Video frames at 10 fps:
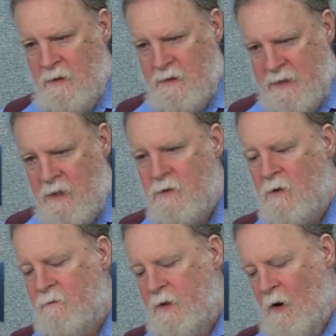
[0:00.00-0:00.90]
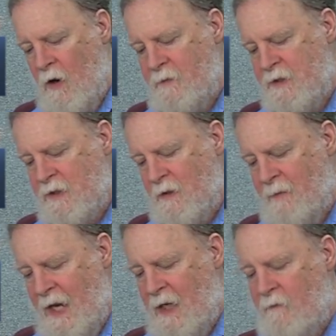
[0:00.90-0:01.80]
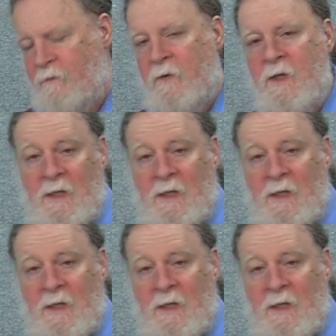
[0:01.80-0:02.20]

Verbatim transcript: the center of the Army's command for the